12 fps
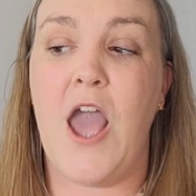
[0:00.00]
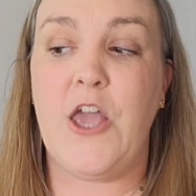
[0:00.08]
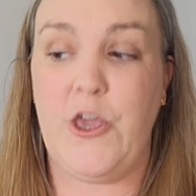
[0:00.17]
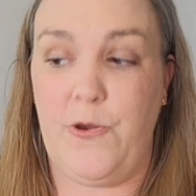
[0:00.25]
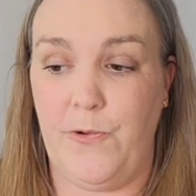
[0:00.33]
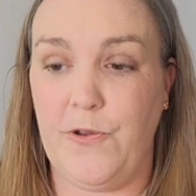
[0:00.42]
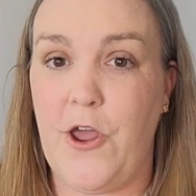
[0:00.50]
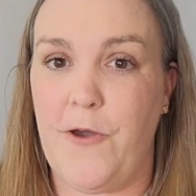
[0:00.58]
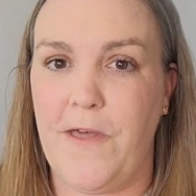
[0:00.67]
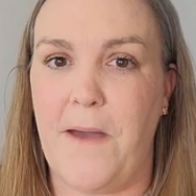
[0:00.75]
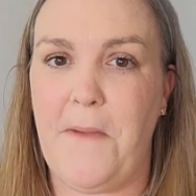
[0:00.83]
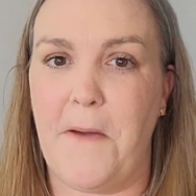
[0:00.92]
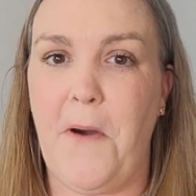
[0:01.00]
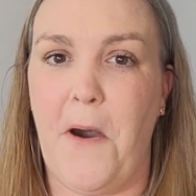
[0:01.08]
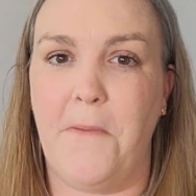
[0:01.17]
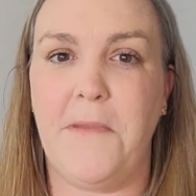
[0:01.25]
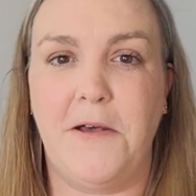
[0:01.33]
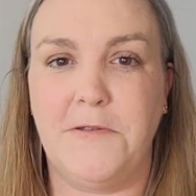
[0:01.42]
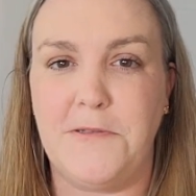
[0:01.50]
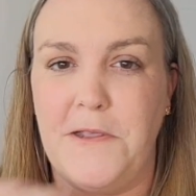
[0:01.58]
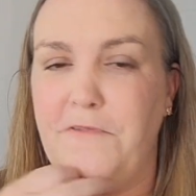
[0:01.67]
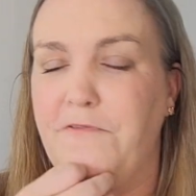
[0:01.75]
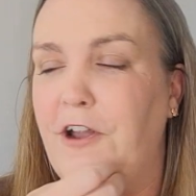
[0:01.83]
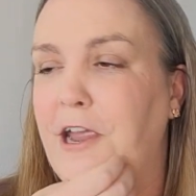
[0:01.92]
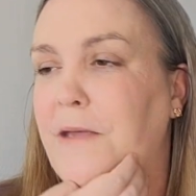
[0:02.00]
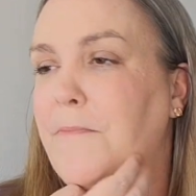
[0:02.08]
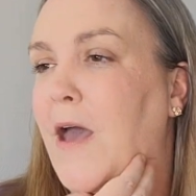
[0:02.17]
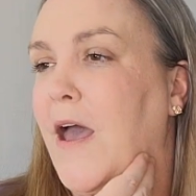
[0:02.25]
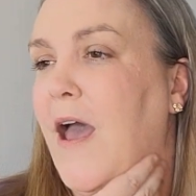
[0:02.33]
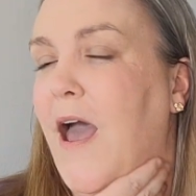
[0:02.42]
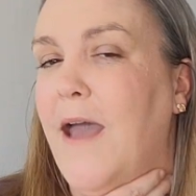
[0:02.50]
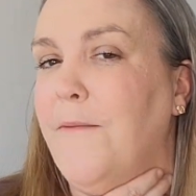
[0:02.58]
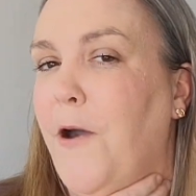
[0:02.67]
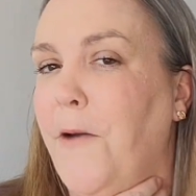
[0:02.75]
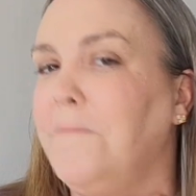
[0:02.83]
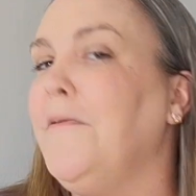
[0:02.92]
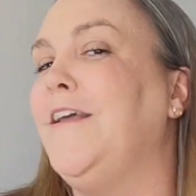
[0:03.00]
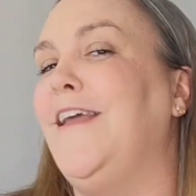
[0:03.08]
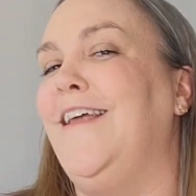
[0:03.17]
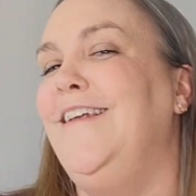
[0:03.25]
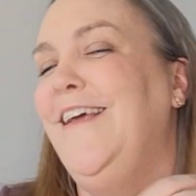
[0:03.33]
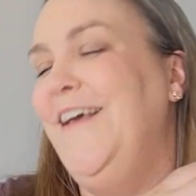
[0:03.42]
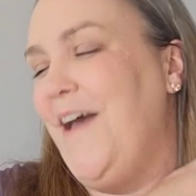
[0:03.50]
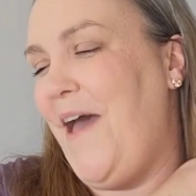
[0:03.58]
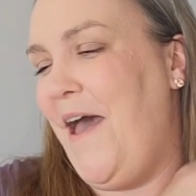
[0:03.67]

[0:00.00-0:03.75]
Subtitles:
you will know that my mom helps me frame. Hi Mom, again.